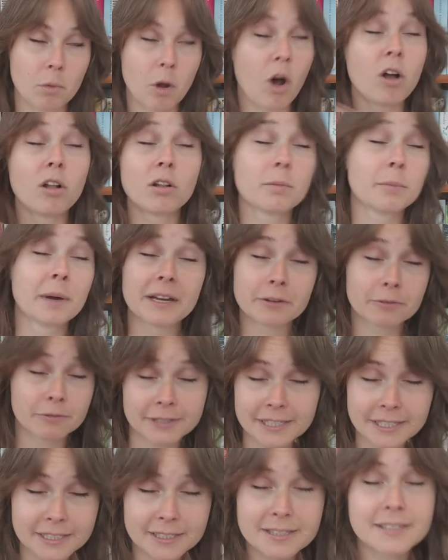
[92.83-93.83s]
all my
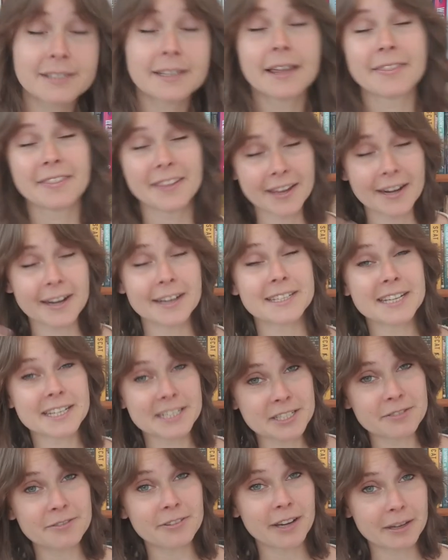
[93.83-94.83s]
reads, and then
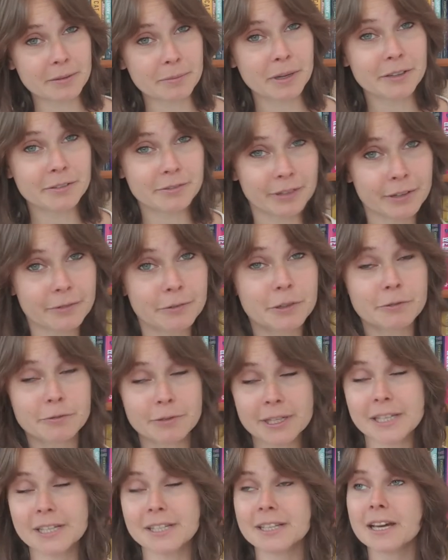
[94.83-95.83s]
identifying my favorite
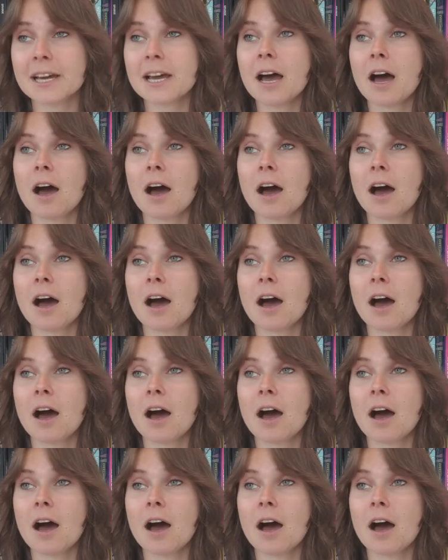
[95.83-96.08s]
read